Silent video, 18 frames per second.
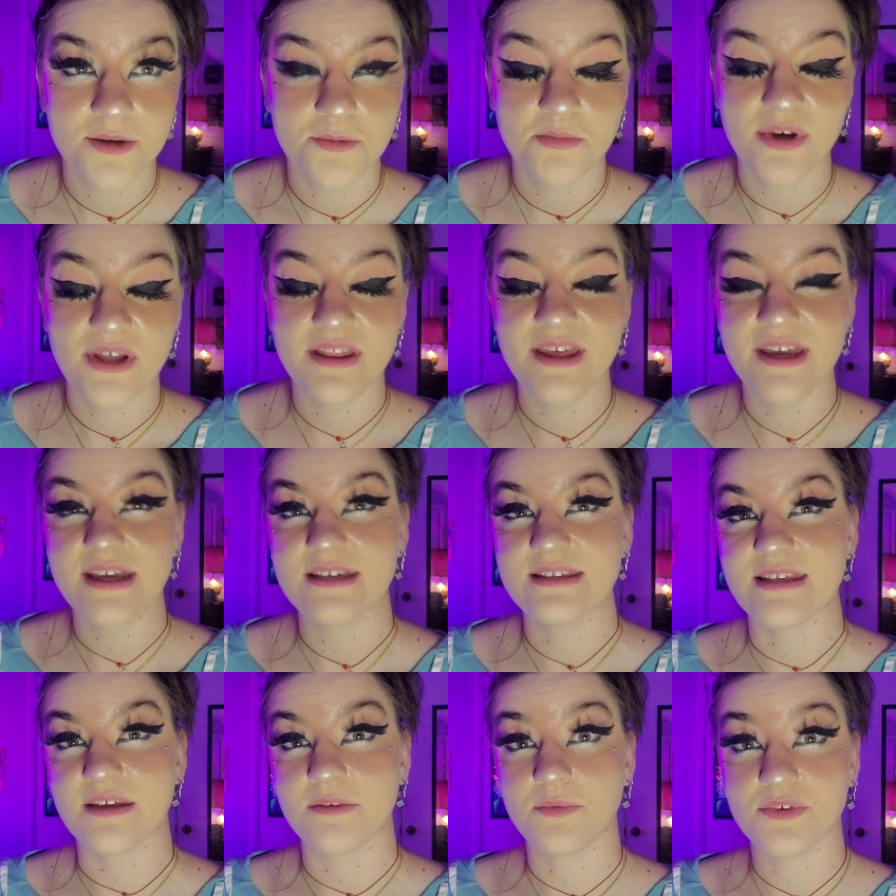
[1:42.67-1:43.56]
But like I
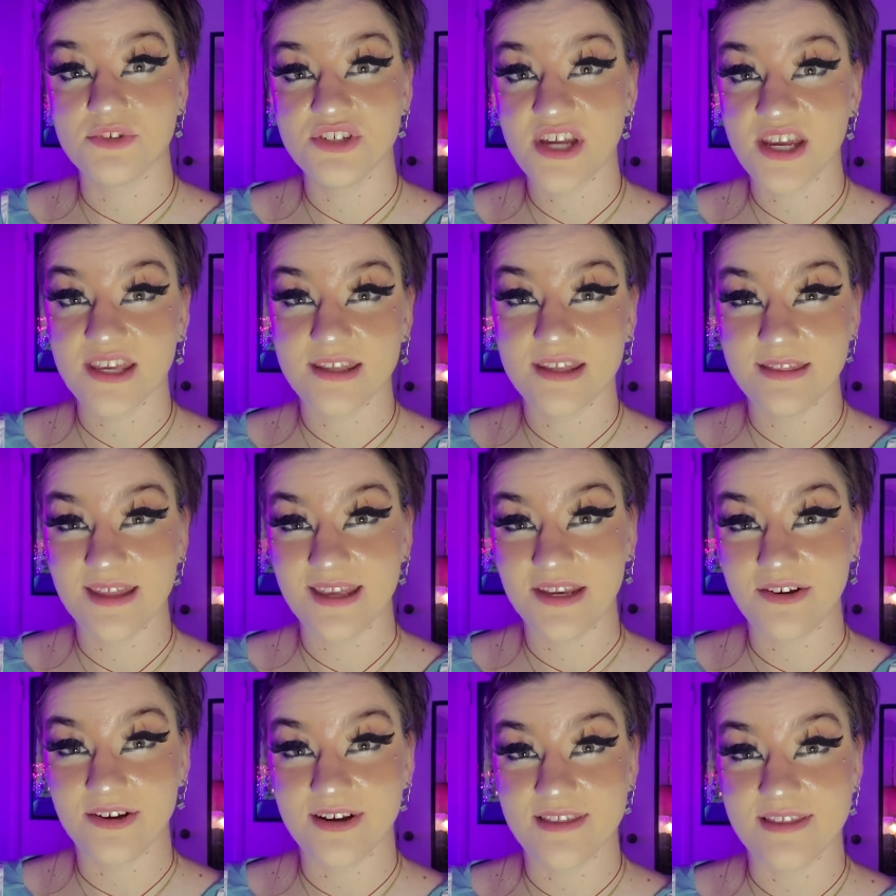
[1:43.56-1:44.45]
said, we'll check in
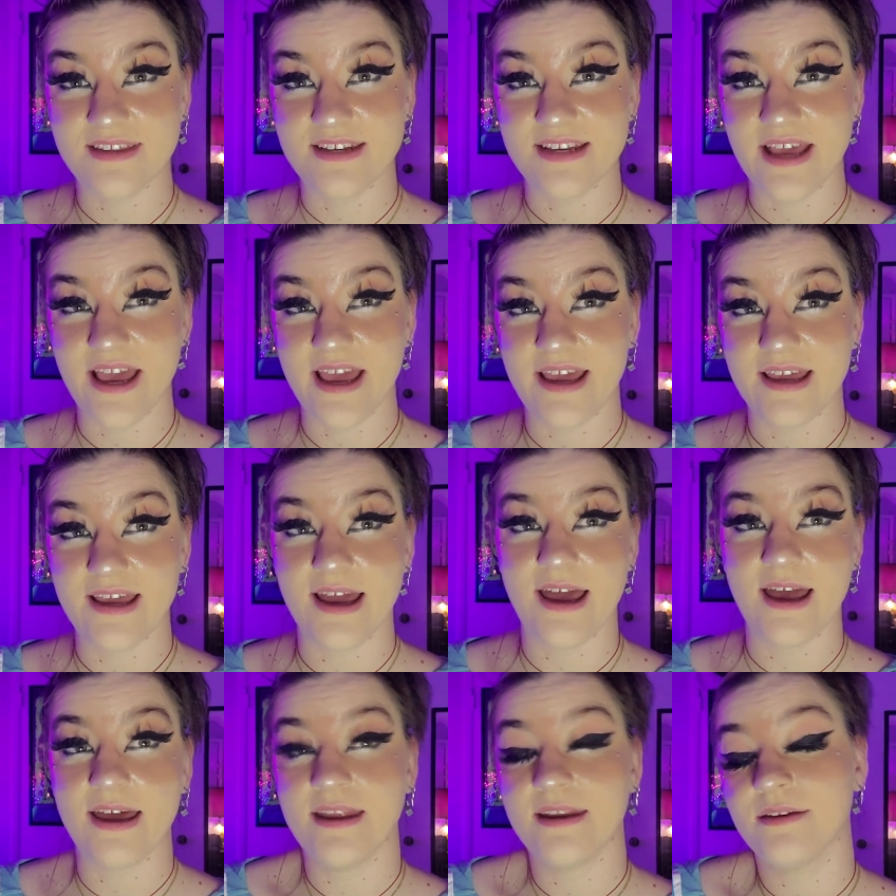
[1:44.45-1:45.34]
later in the day,
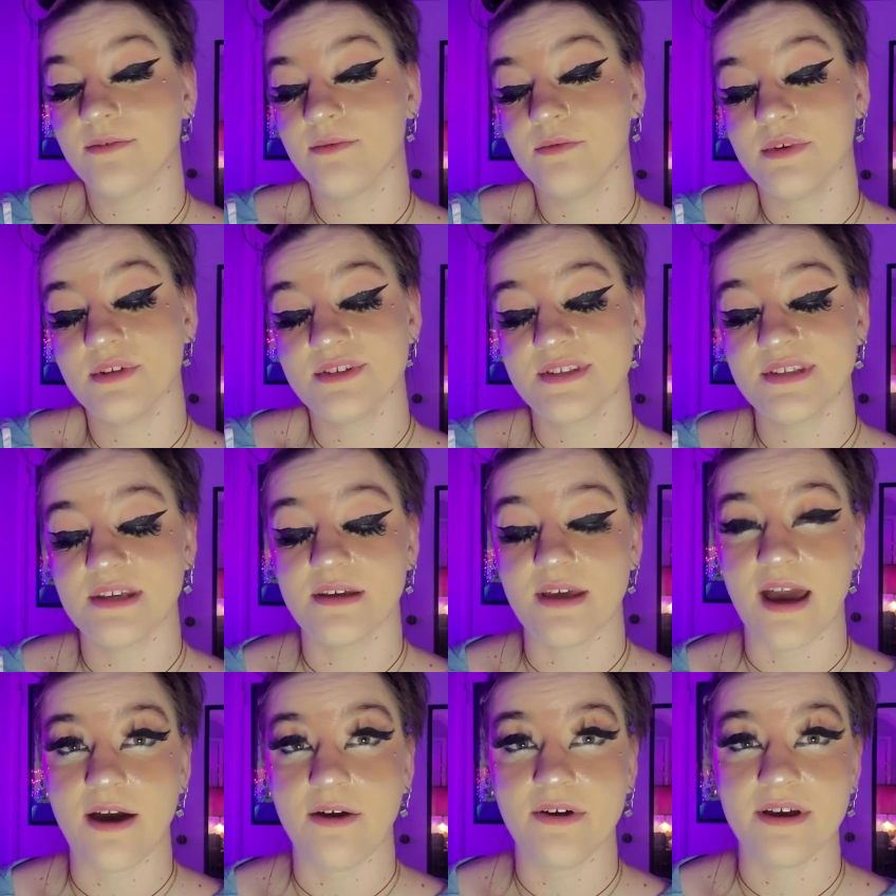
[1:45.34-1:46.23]
and we'll see
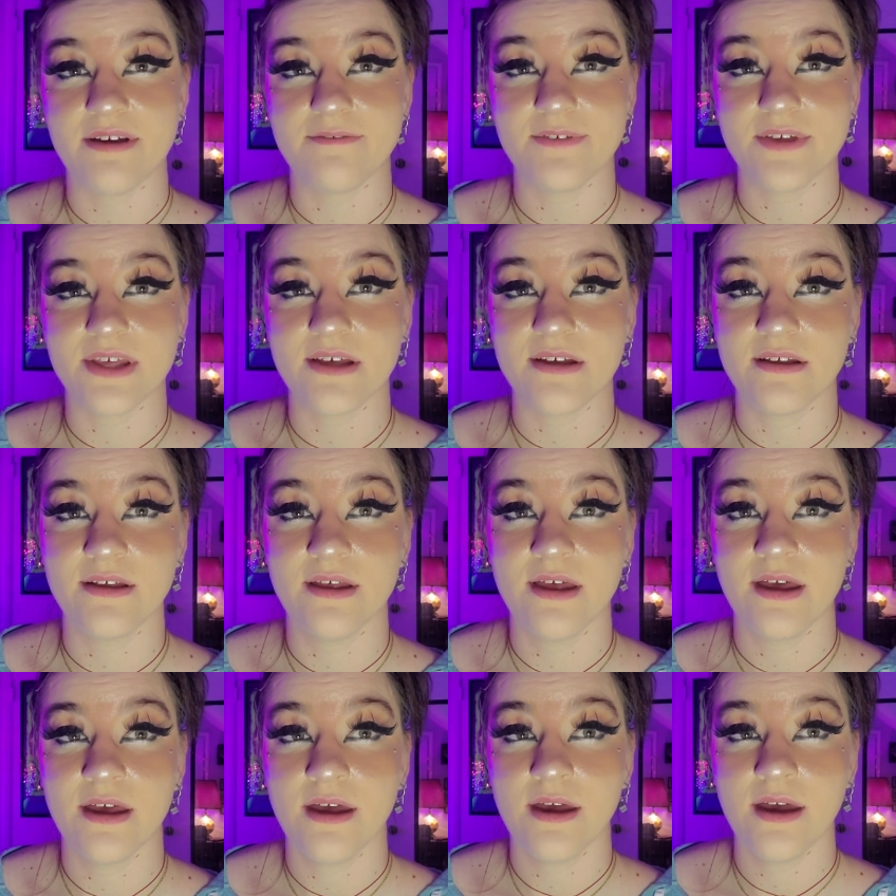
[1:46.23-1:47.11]
how I feel.
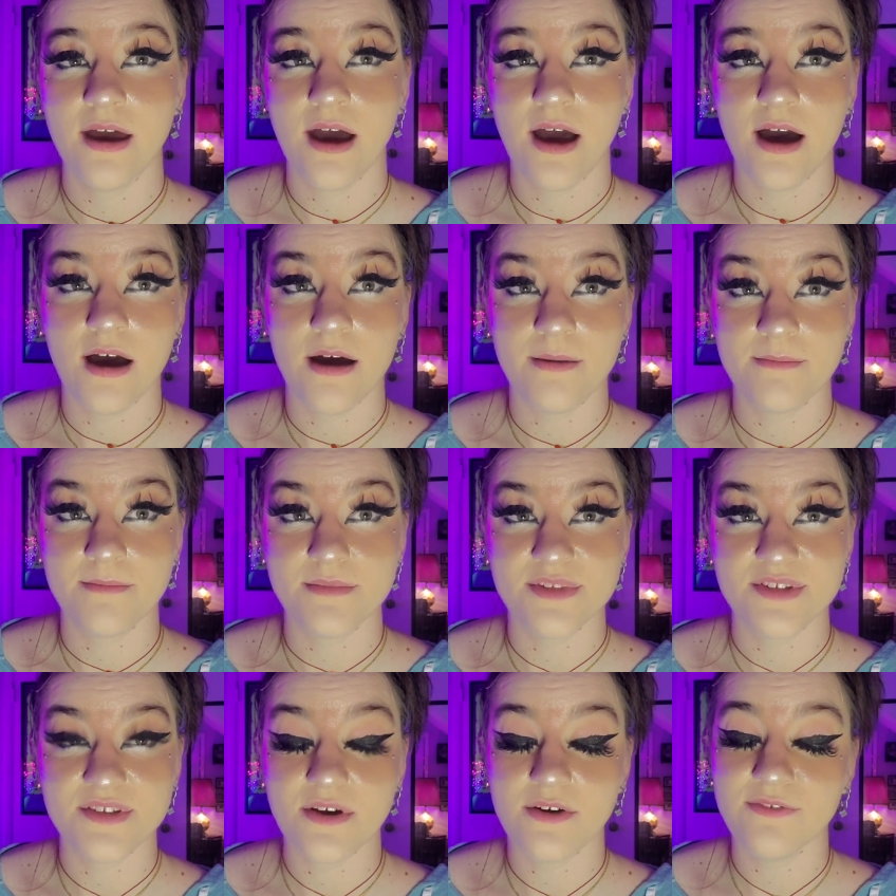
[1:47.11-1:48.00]

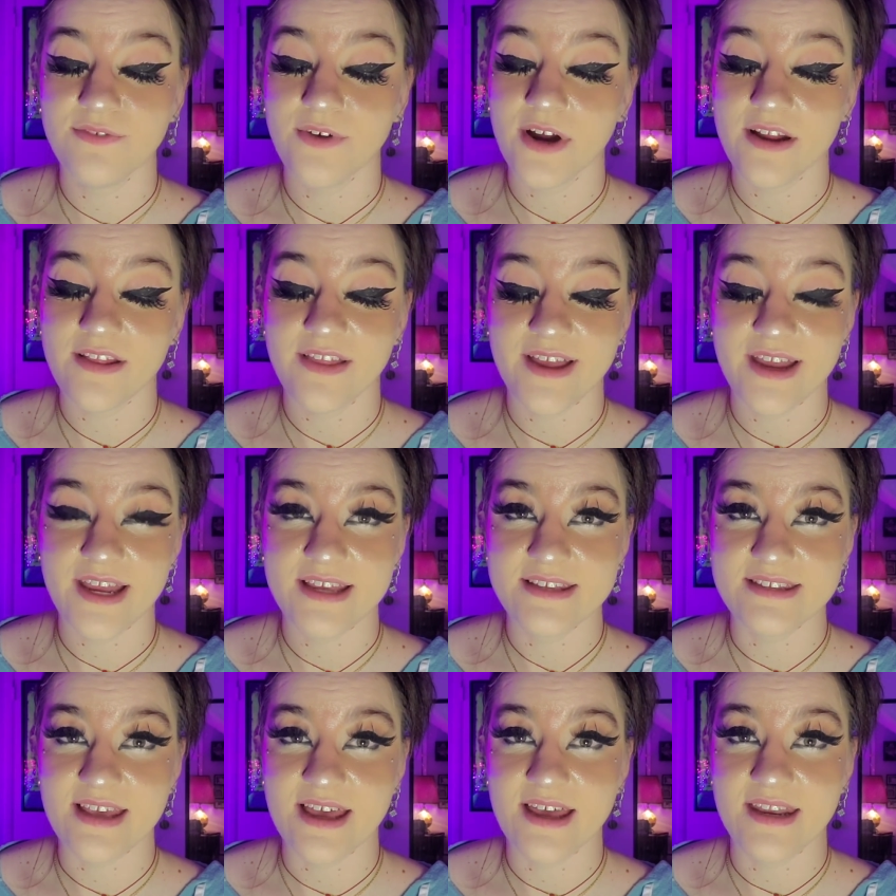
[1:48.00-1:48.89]
So far, like I
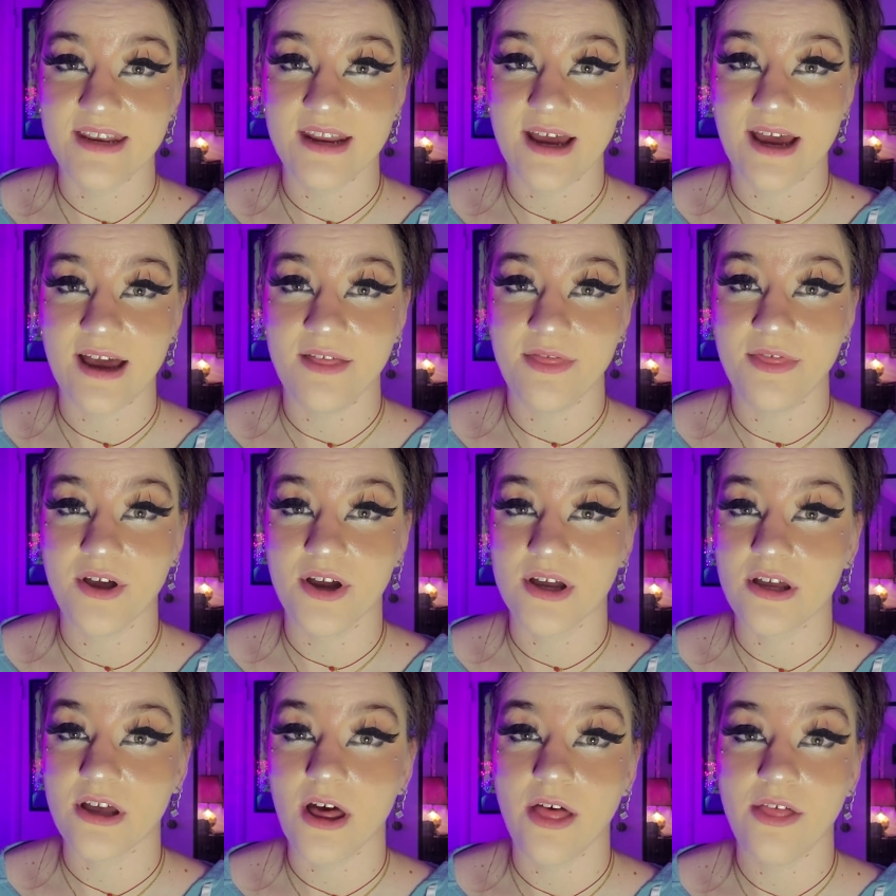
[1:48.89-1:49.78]
said, the
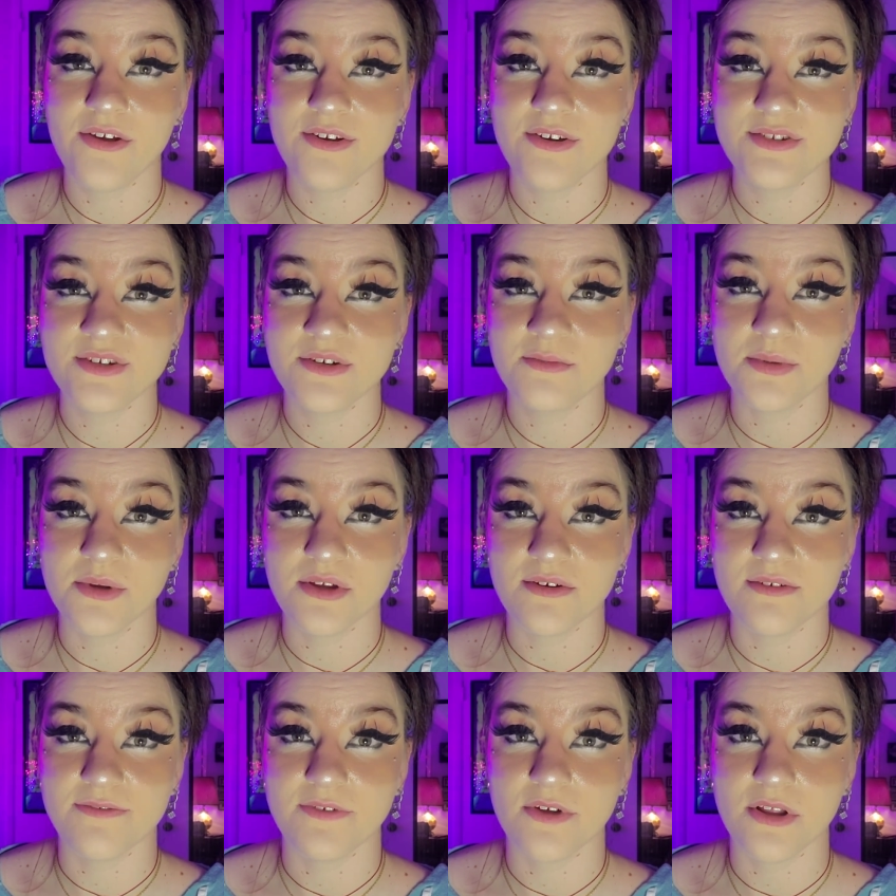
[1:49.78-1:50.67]
colors are
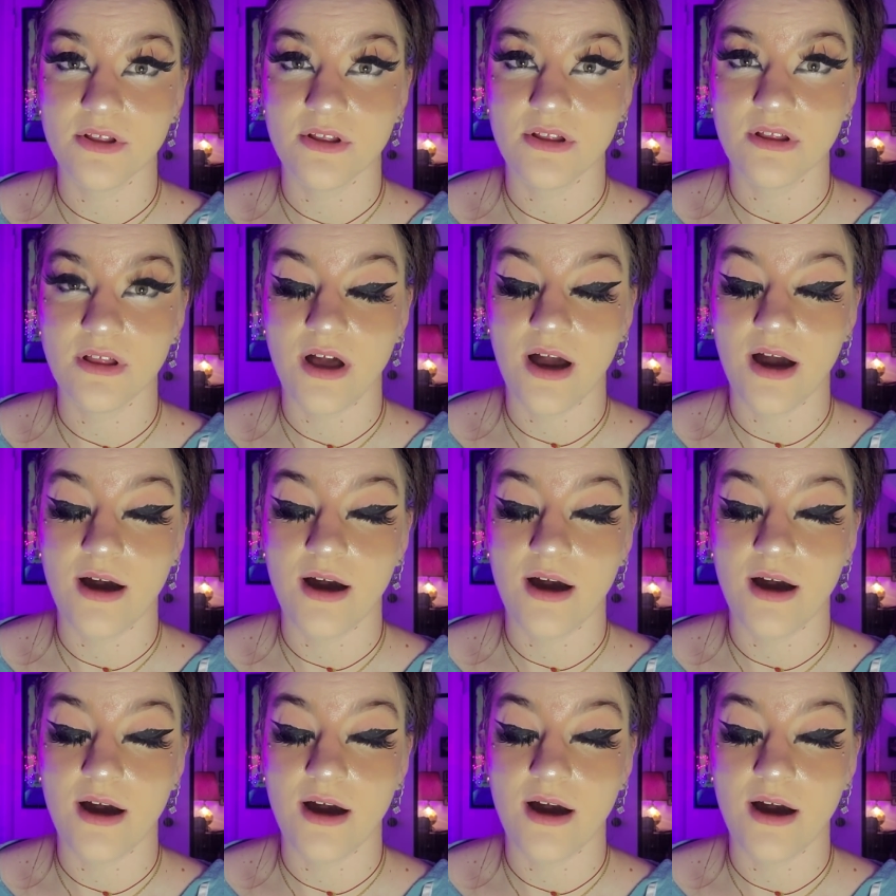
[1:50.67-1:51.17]
beautiful.